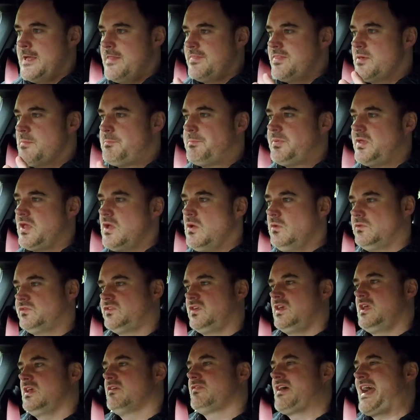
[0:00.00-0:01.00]
the
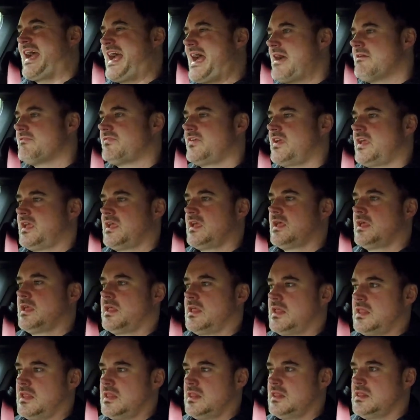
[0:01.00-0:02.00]
beauty of having
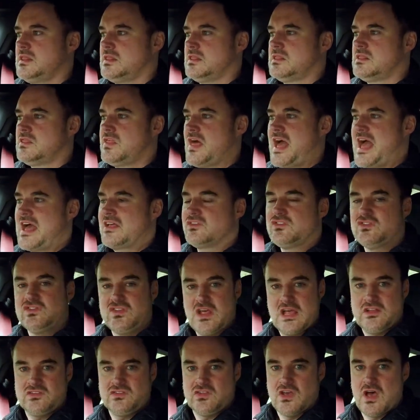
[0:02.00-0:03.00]
that
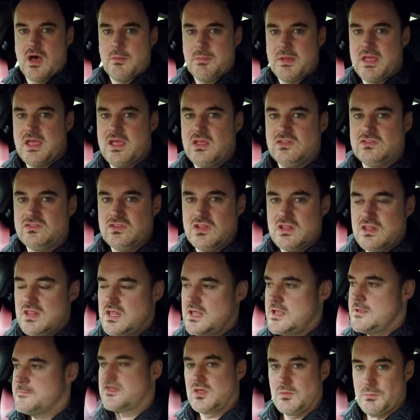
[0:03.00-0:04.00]
setup is that
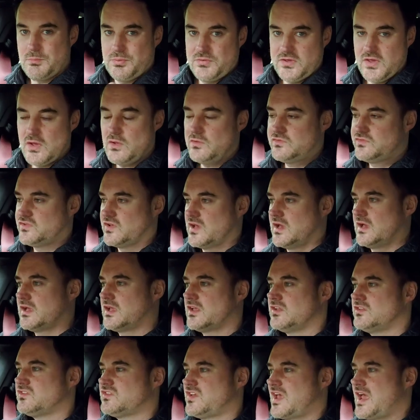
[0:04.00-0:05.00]
the computer
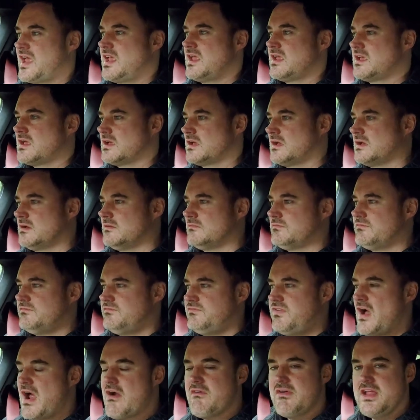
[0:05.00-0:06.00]
can take
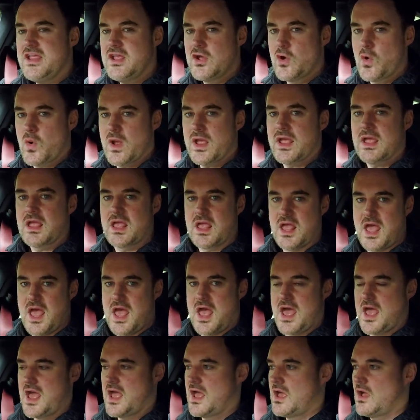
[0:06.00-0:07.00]
very quick
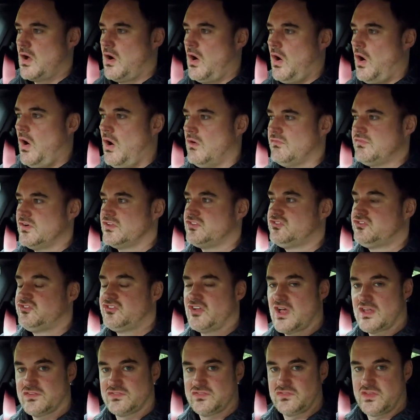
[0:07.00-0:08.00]
care of
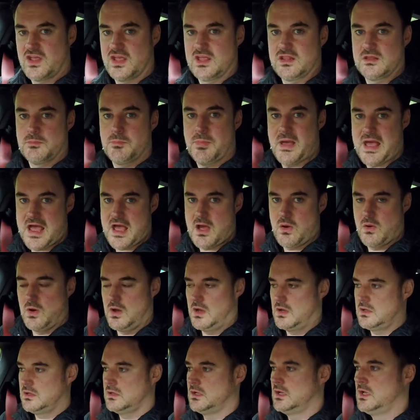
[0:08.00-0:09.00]
adjusting
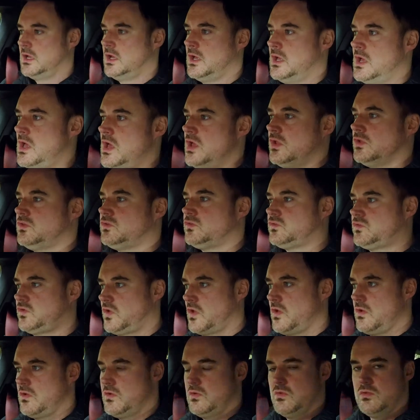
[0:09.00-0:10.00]
power
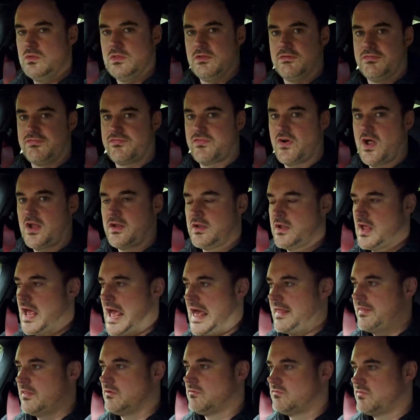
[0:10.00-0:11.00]
to the front
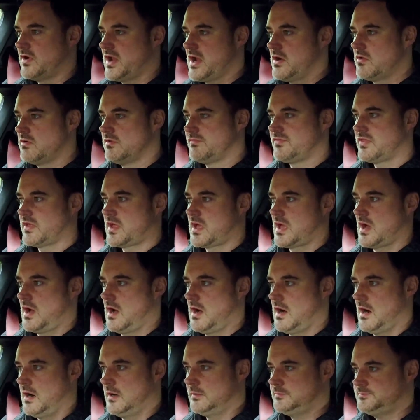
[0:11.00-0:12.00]
and the rear of the
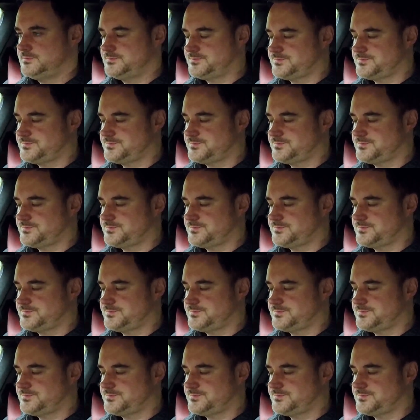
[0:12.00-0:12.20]
car.